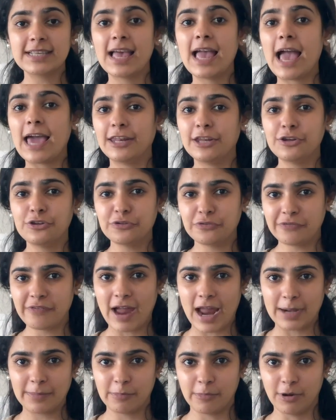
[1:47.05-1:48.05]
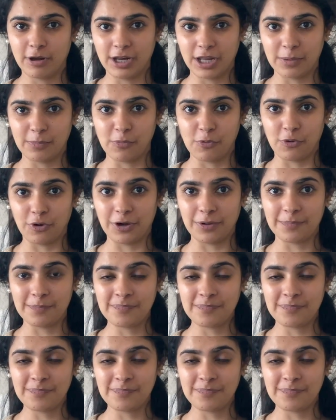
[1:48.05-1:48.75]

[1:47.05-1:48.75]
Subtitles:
and into fat burning mode.